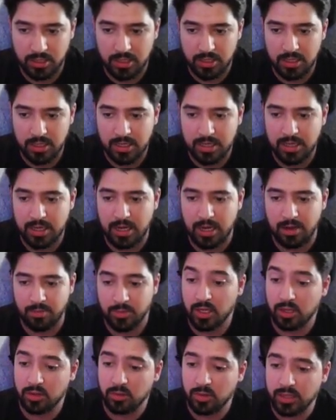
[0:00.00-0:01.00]
The
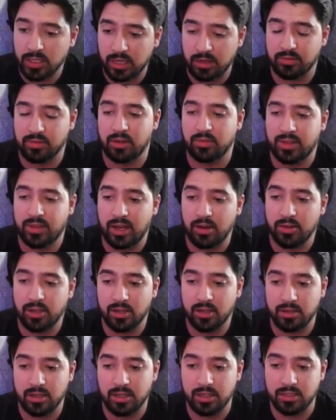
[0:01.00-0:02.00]
other one that I've left out here
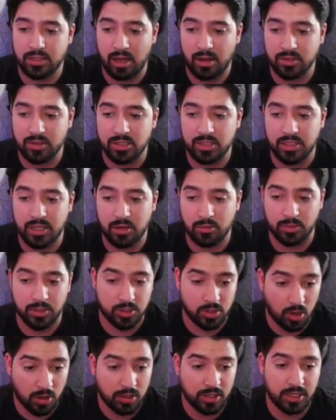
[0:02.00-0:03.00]
is obviously a
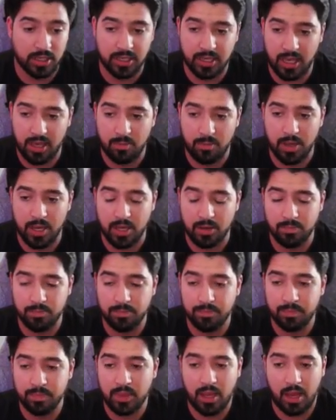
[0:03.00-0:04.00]
retargeting campaign.
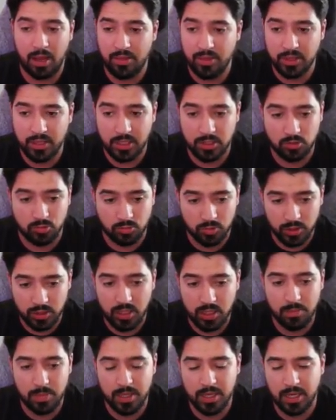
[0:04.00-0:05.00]
I think that's really
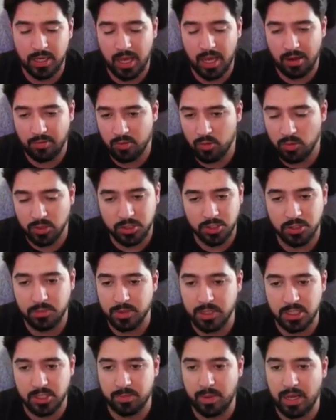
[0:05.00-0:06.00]
big. Everyone should be
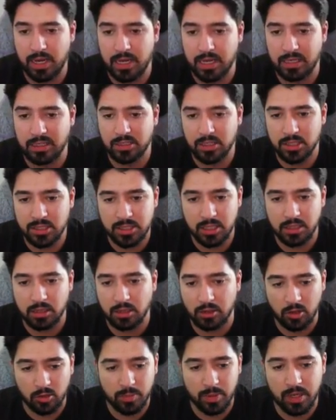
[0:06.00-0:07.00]
spending just a little
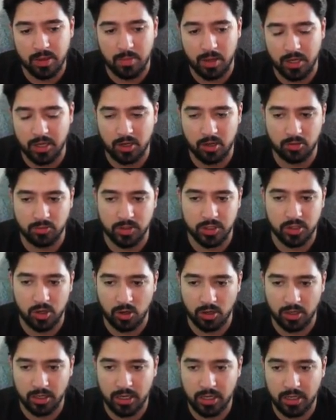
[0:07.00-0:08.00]
bit of money on
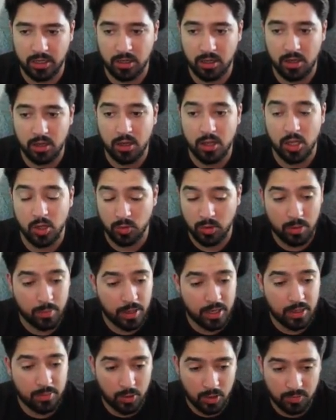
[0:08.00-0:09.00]
retargeting. You want to make
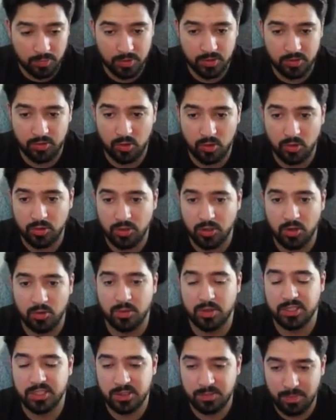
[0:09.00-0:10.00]
it purposeful. You don't want to
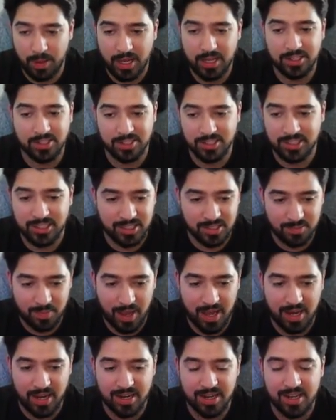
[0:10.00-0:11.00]
spend just to
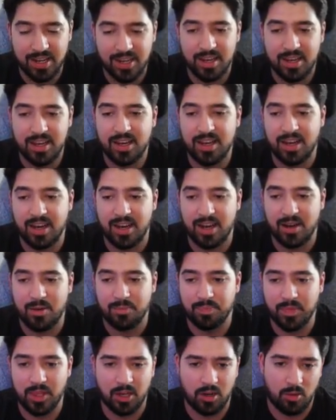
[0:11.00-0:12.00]
spend.
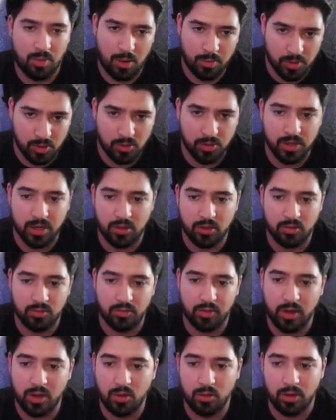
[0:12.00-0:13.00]
And I'll probably do another
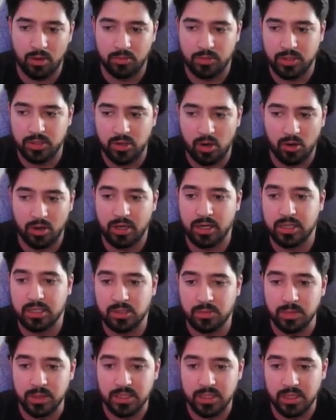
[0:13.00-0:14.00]
video on retargeting
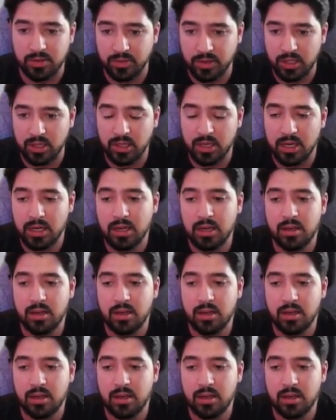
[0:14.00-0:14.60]
specifically.